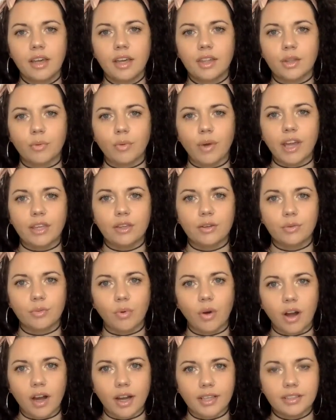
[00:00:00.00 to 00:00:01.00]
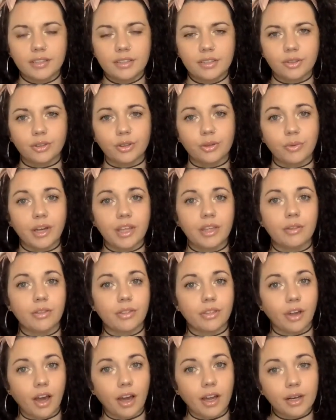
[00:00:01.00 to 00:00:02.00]
the way you want or the way you
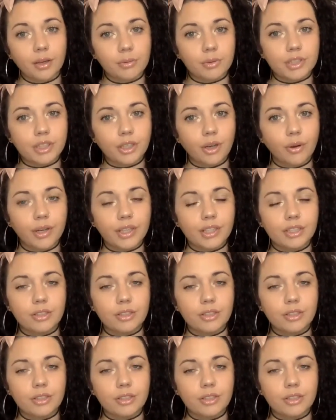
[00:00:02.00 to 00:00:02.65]
thought it was going